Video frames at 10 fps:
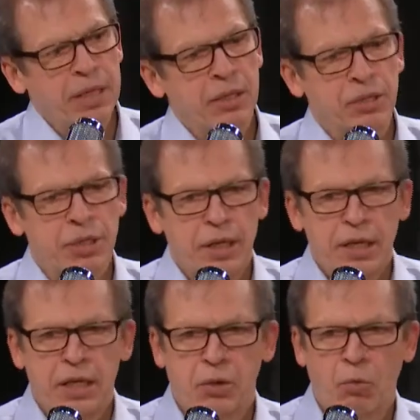missed,
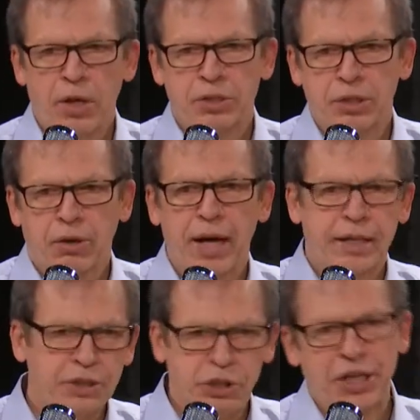it wasn't
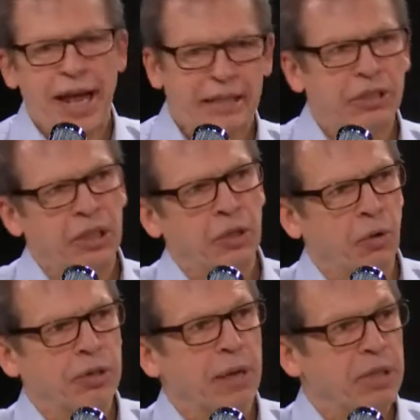like he shanked it,
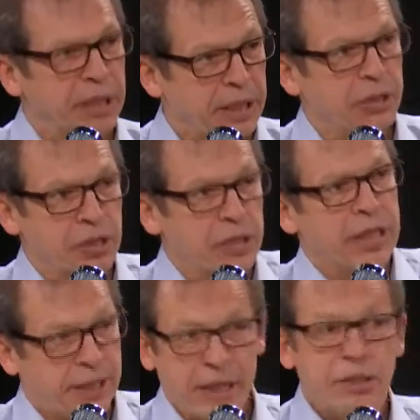or I mean, he
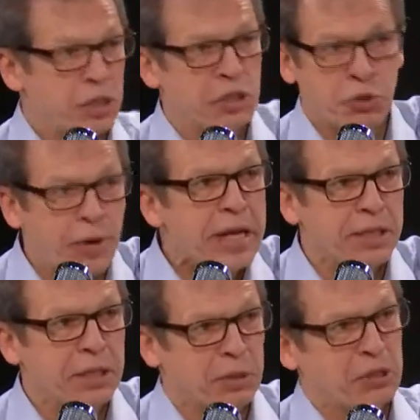kicked it
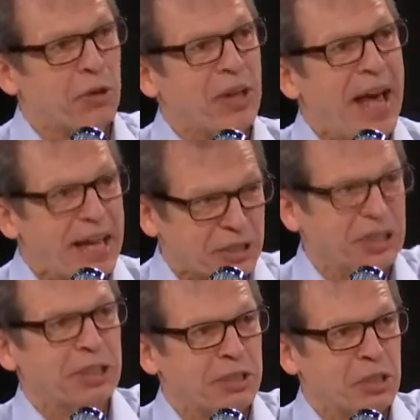straight. He was on the hash
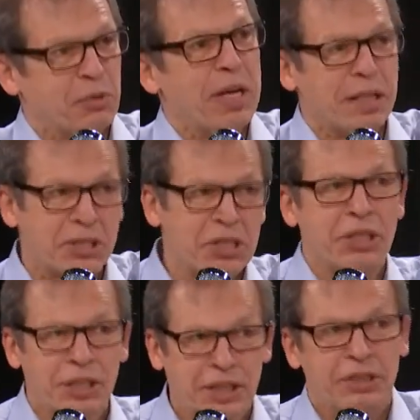and kicked it straight. It
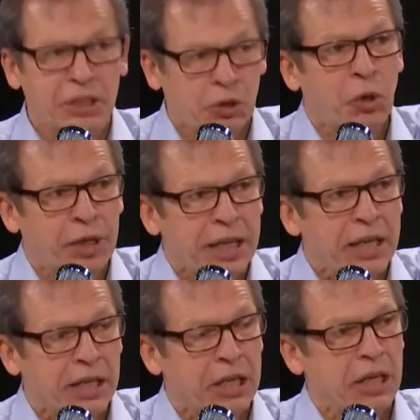didn't hook
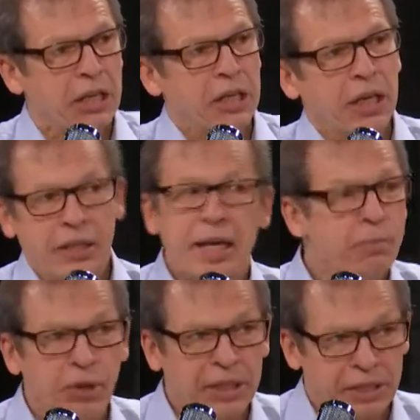in. He
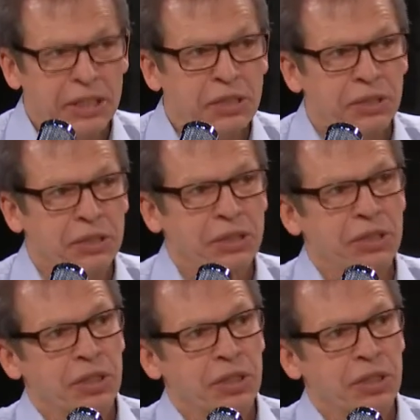had plenty of distance,